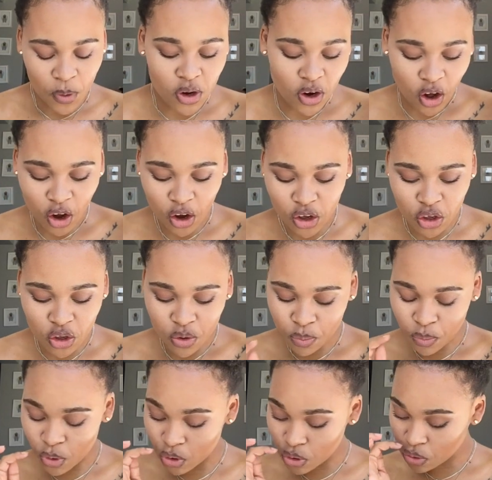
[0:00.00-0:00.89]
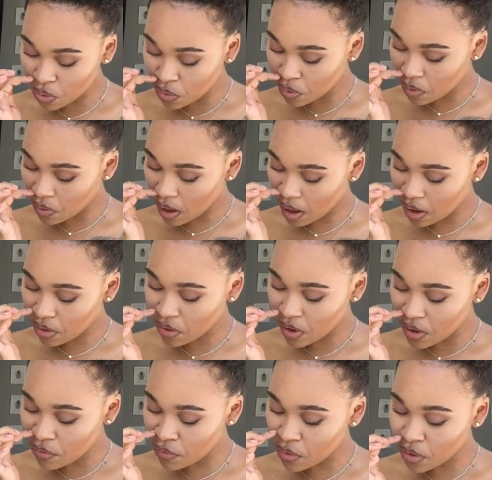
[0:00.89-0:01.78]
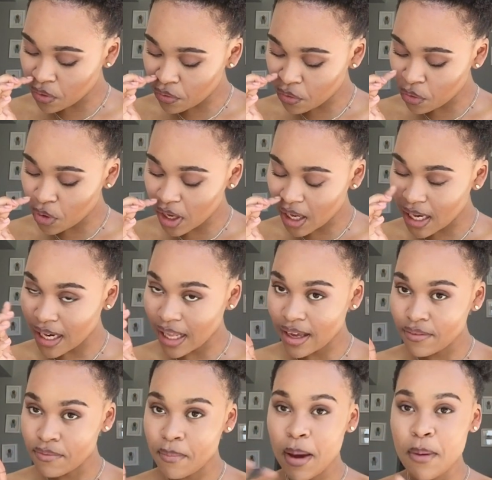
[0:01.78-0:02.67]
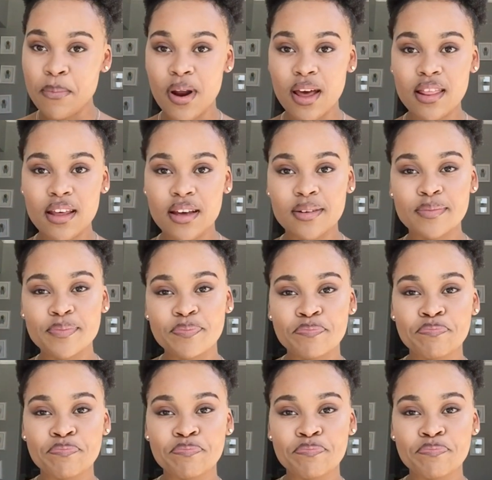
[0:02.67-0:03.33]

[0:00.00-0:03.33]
are you most grateful for in life? My brother.